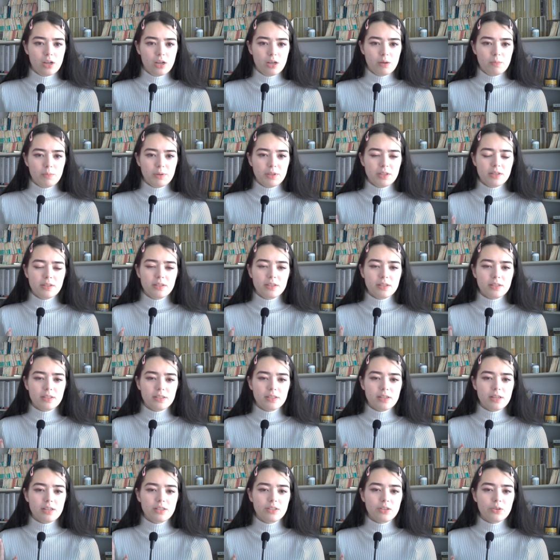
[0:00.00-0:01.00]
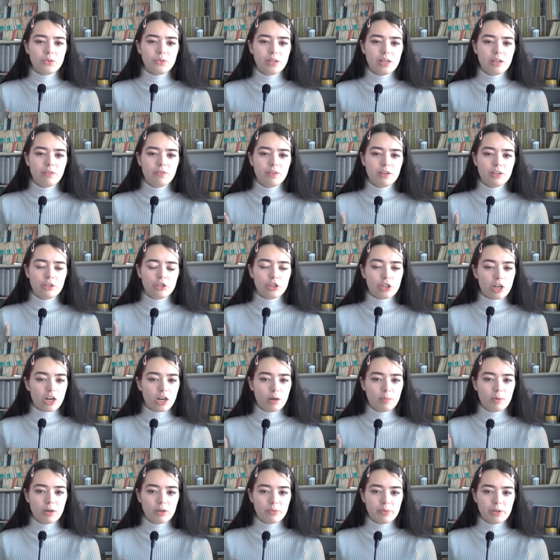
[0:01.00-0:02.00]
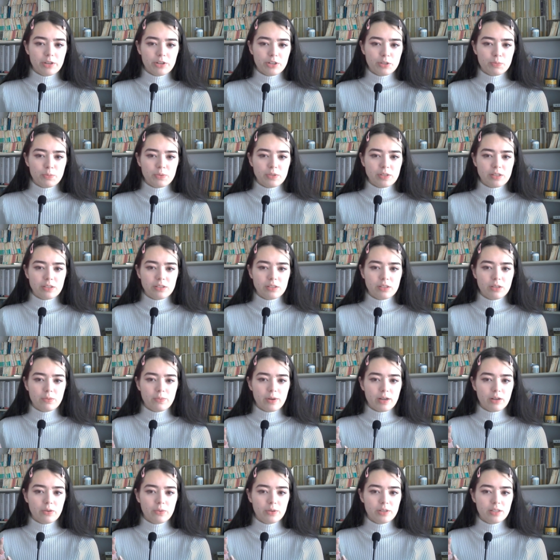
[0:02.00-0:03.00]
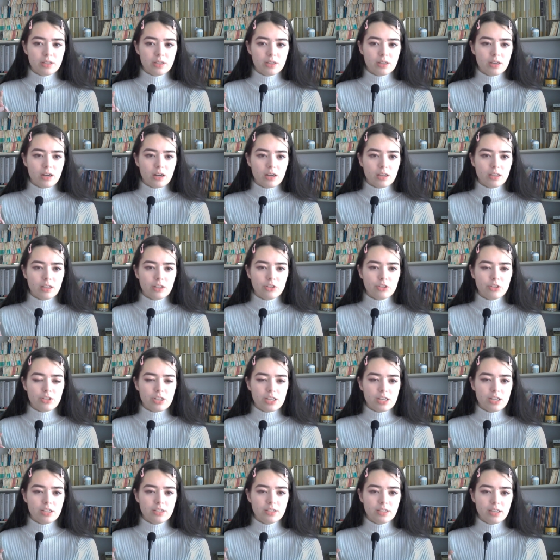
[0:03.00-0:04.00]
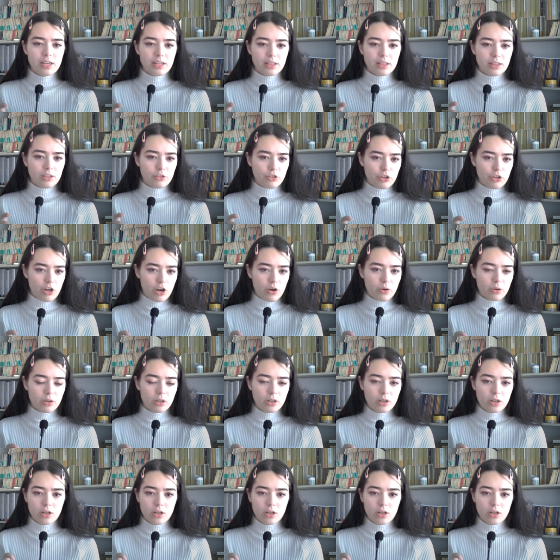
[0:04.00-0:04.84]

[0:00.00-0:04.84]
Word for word: But this succeeds only if his sharebon readers possess the requisite knowledge needed to get the joke.